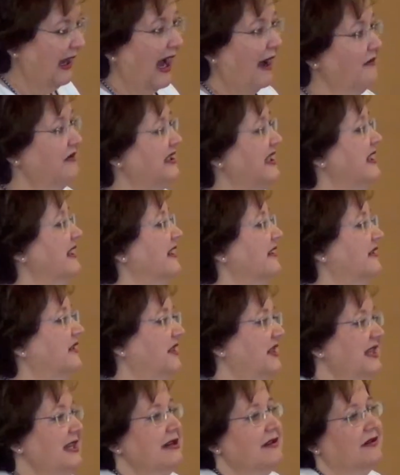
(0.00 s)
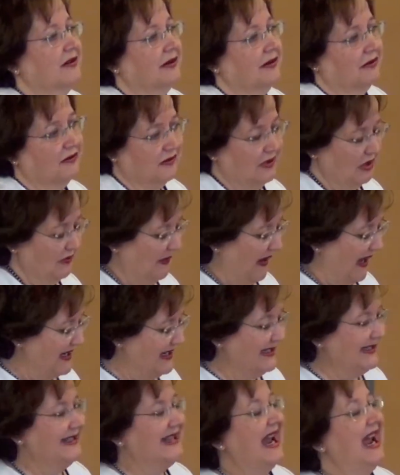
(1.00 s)
I was in a theater group. I
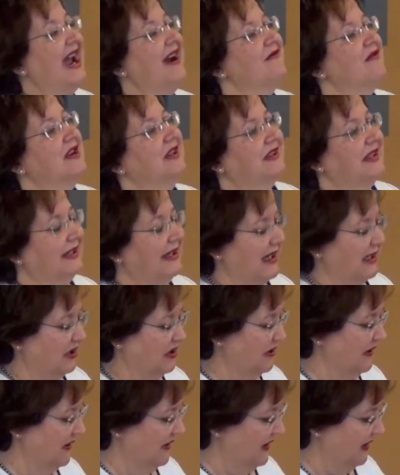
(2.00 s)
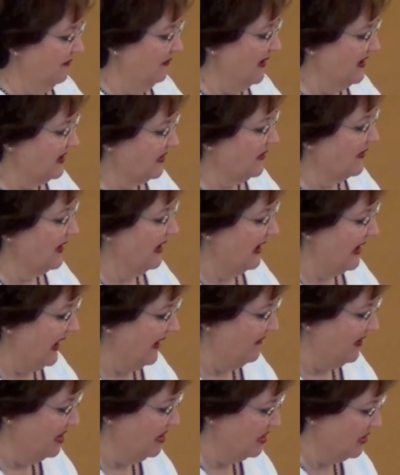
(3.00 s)
did everything I could. Then we started
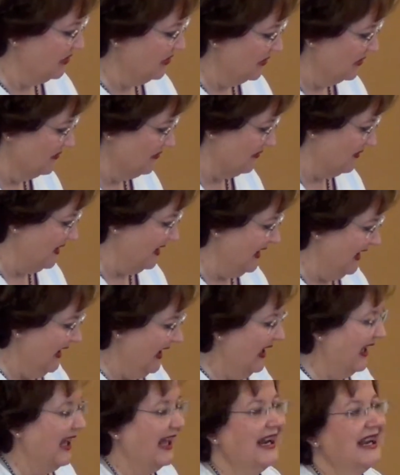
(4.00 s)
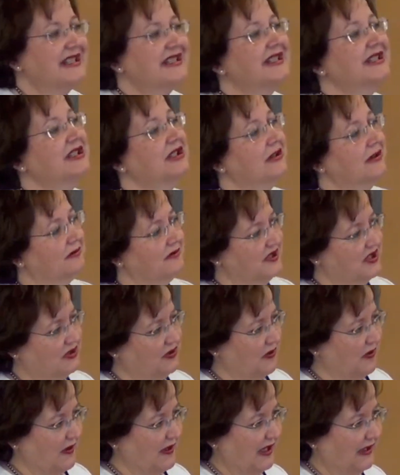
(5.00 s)
having children, and I still was
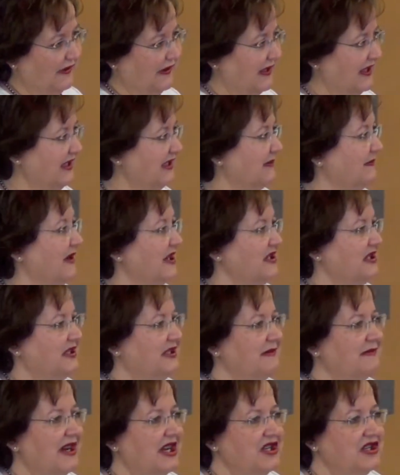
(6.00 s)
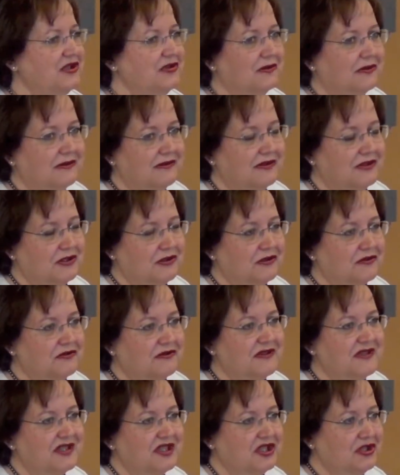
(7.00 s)
joining things, much to my
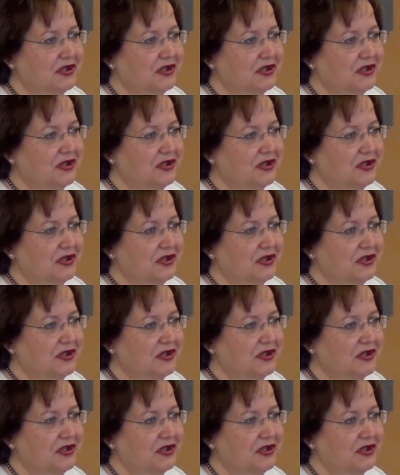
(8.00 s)
children's